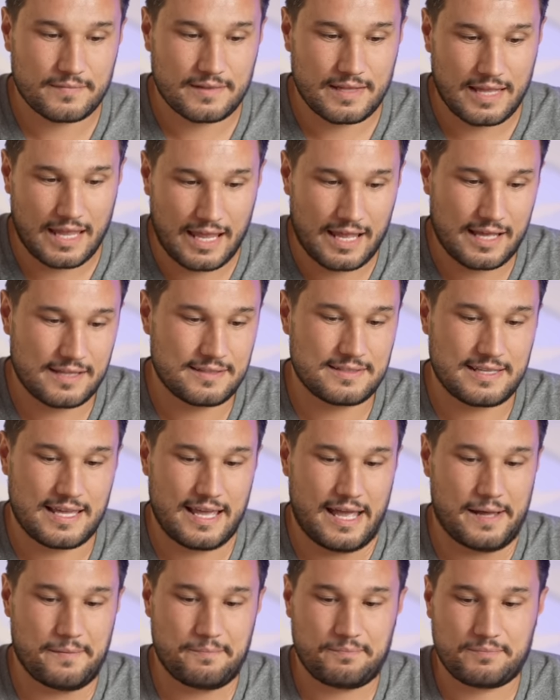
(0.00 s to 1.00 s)
And
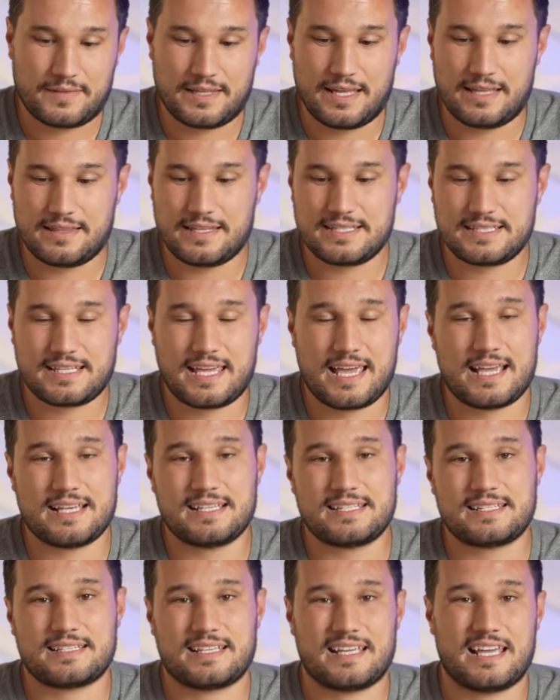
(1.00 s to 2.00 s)
yeah, in this
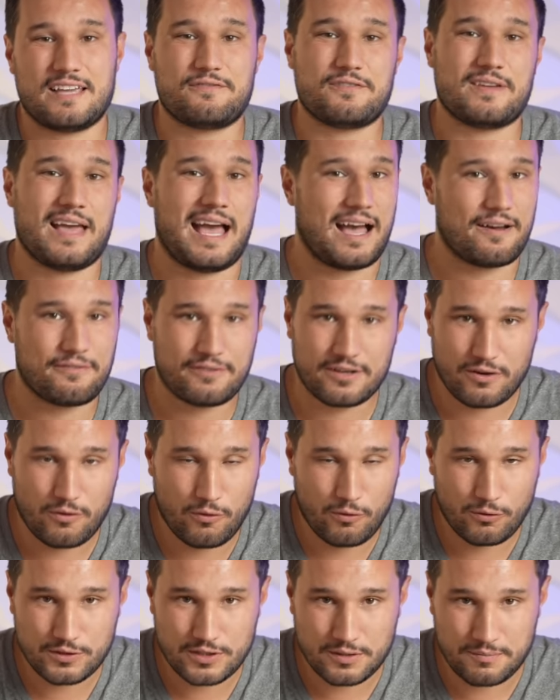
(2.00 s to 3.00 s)
case, if you have an
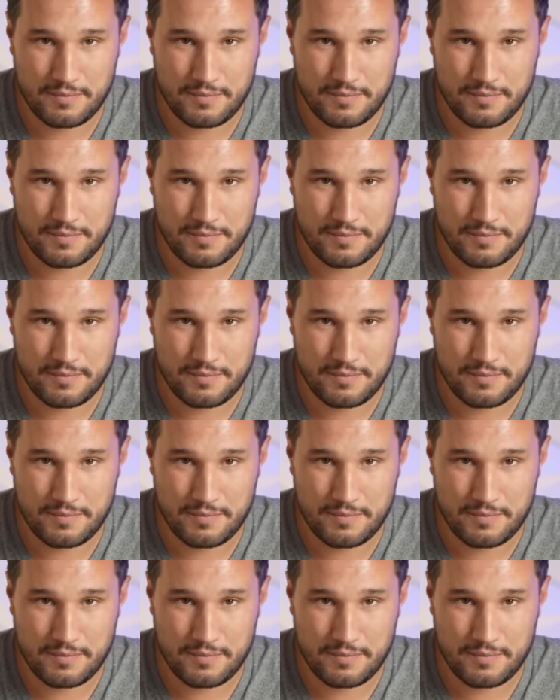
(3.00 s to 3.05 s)
older